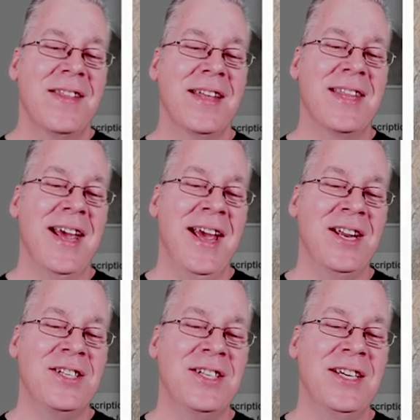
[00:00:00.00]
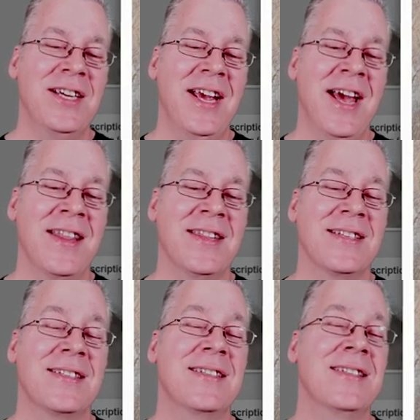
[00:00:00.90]
that the Anchi and
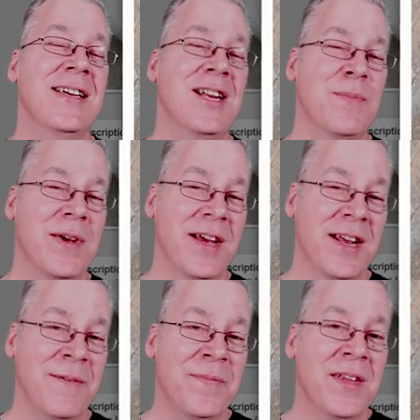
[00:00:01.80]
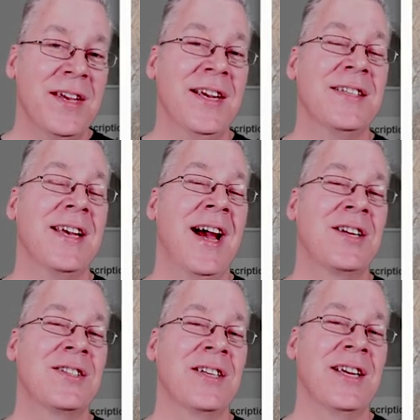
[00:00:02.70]
the cinnamon is
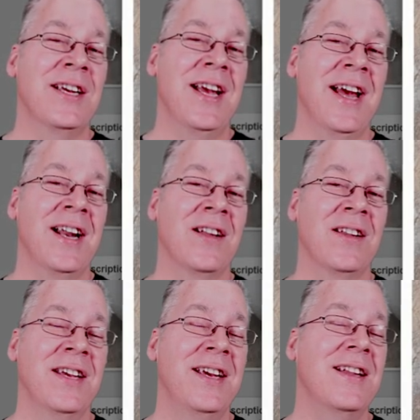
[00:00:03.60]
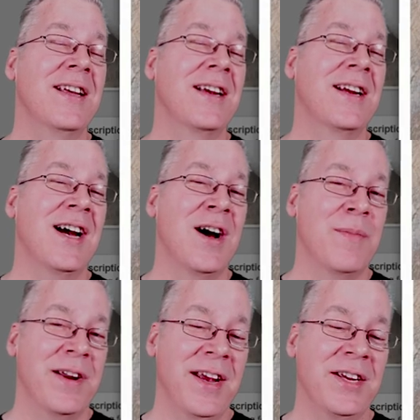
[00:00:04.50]
actually an allelic
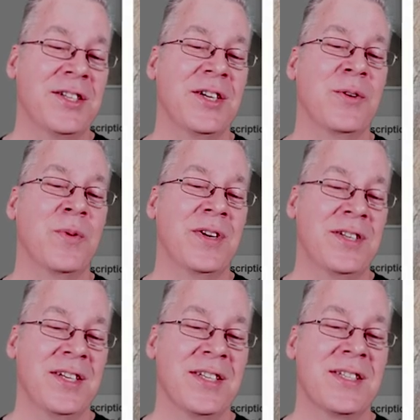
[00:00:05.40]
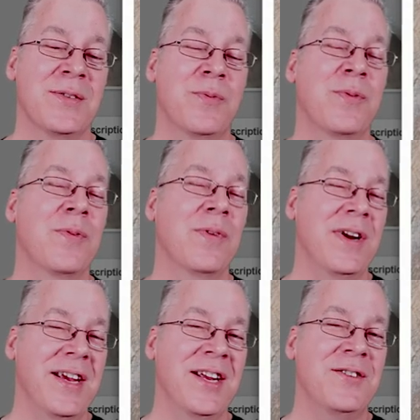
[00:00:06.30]
combination, which is
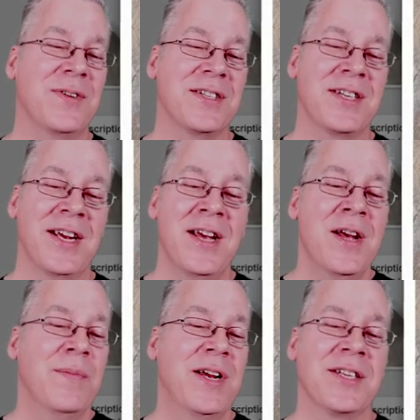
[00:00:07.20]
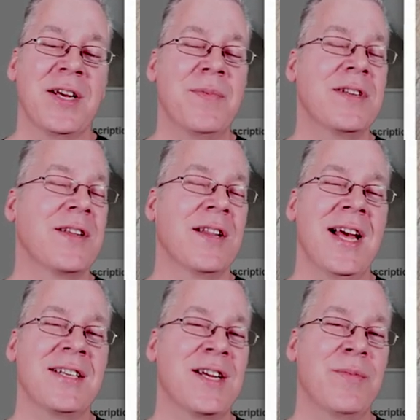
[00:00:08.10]
pretty interesting because up until the
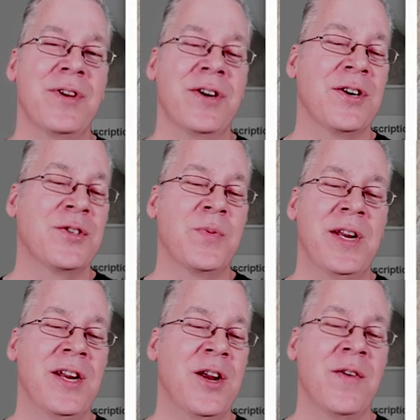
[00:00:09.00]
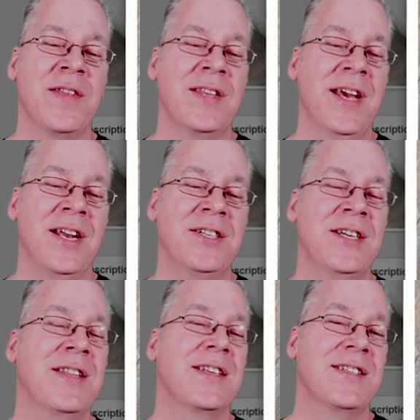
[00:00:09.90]
last couple years, we didn't know that the
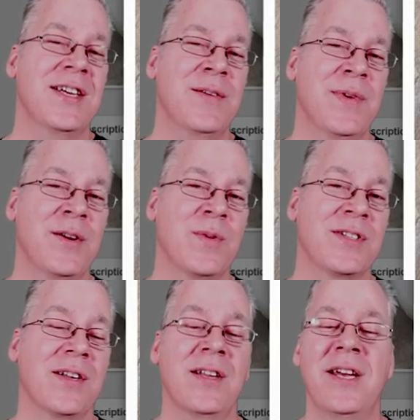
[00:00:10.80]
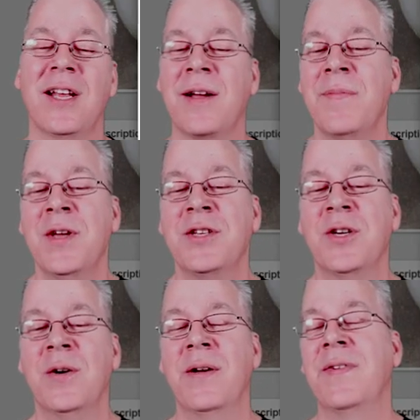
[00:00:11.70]
Anchi and the cinnamon was allelic.
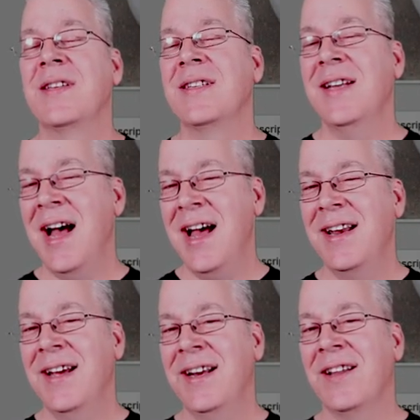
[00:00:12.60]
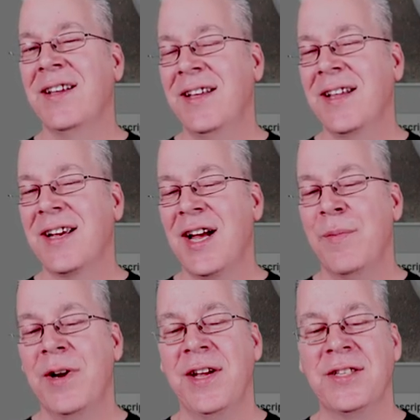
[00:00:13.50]
So if it's not an allelic
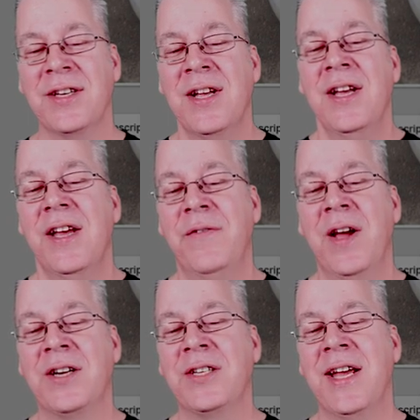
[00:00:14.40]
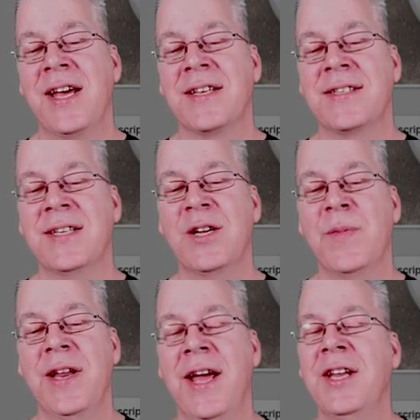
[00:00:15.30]
combination, if you actually had a
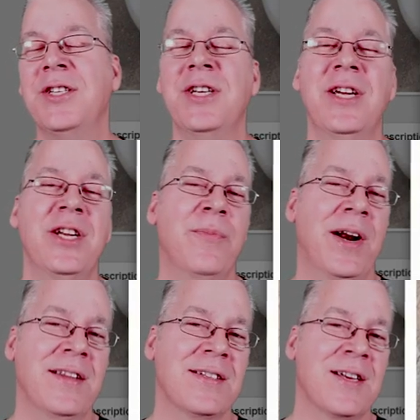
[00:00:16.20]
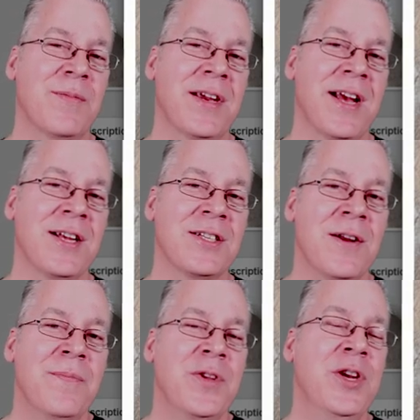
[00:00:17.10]
cinnamon Anchi and you bred it to something else,
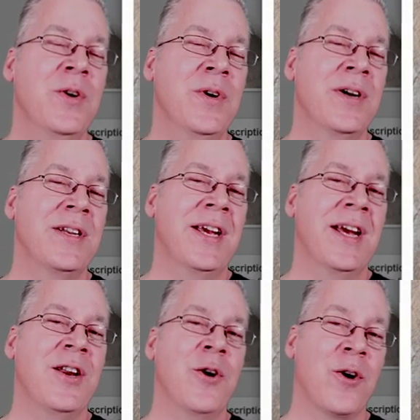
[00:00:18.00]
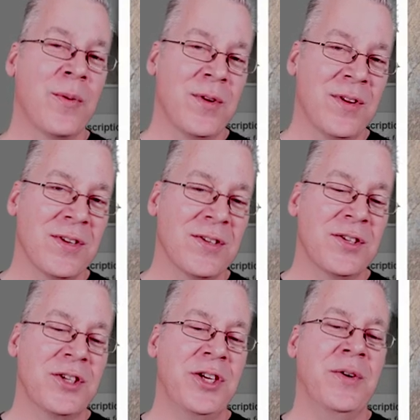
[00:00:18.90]
you would get
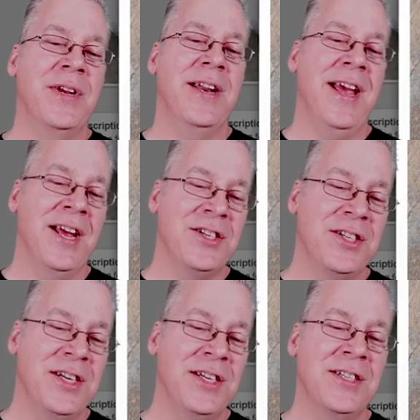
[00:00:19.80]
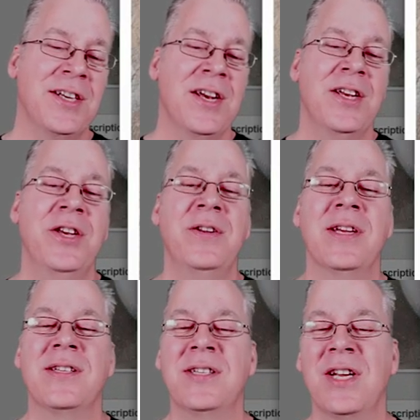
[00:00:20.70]
normals, you'd get Anchi, you'd
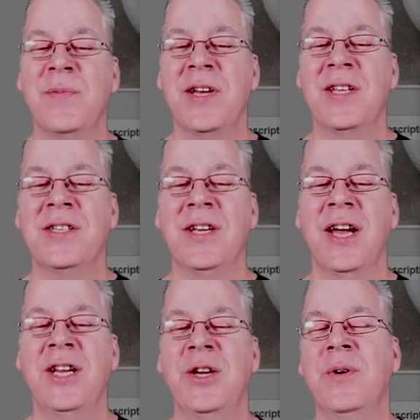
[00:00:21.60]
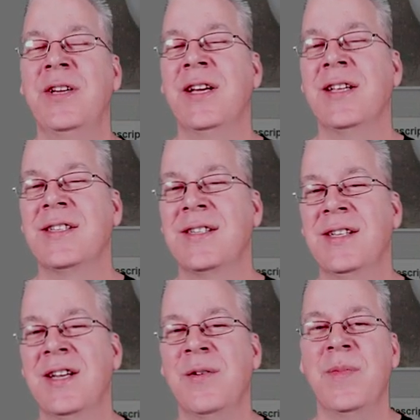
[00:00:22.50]
get cinnamons, and you would get
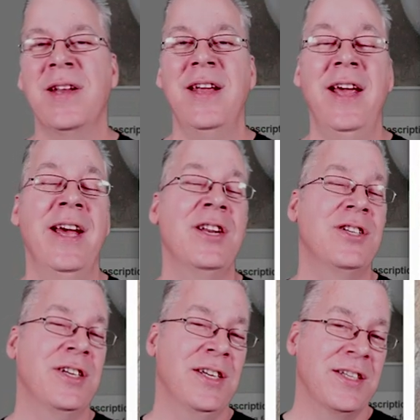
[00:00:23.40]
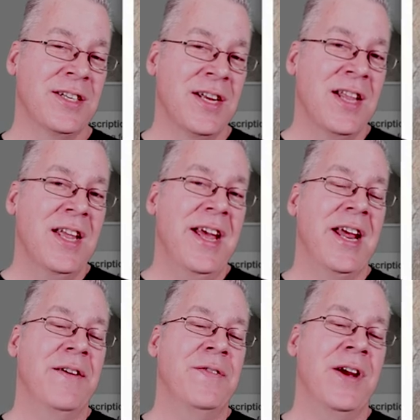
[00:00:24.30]
cinnamon Anchis.
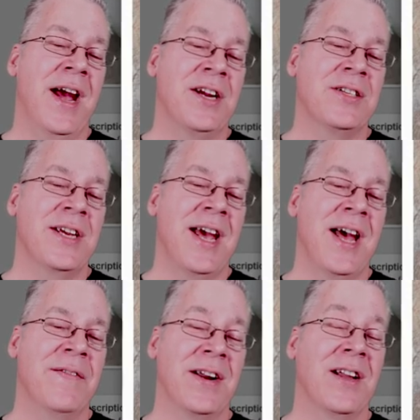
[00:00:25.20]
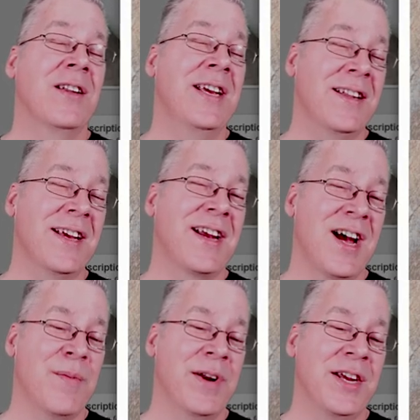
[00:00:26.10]
And if you actually have an allelic
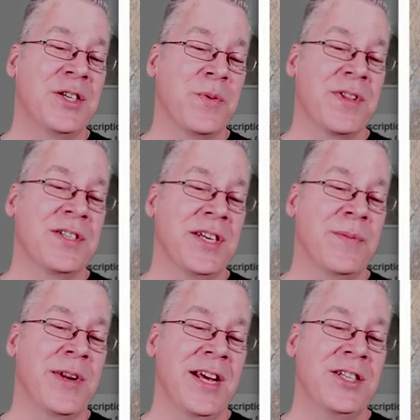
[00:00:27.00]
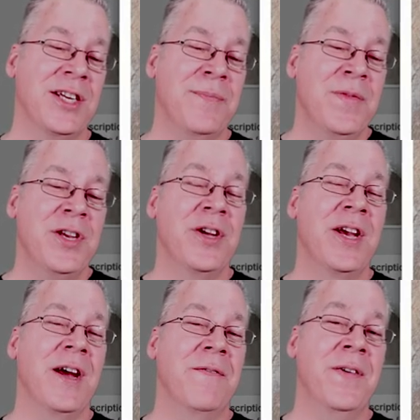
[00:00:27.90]
combination with the cinnamon Anchi, you'll
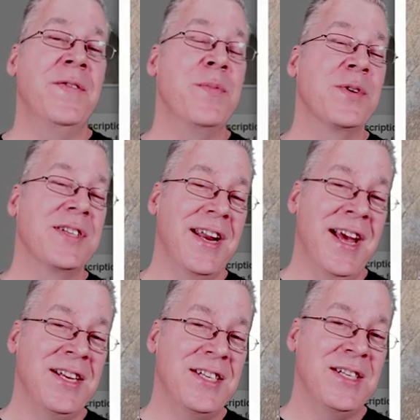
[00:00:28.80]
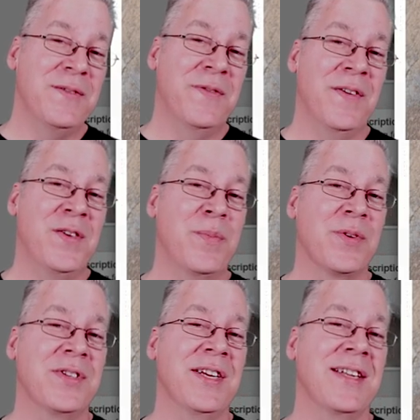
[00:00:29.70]
get 50% Anchis,
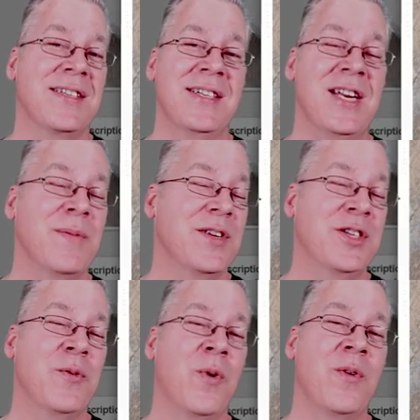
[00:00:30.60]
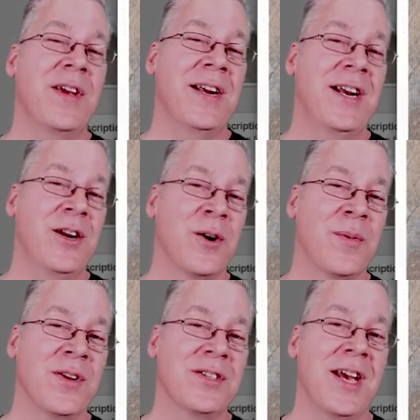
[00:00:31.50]
50% cinnamons. You won't get any
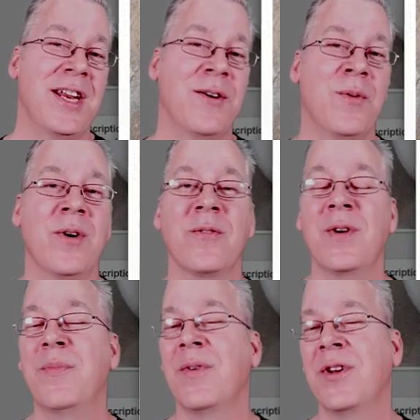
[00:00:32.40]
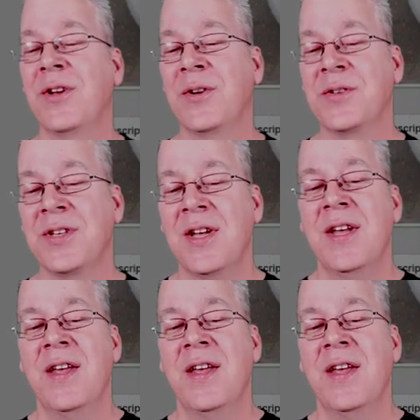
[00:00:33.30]
normals, and you won't reproduce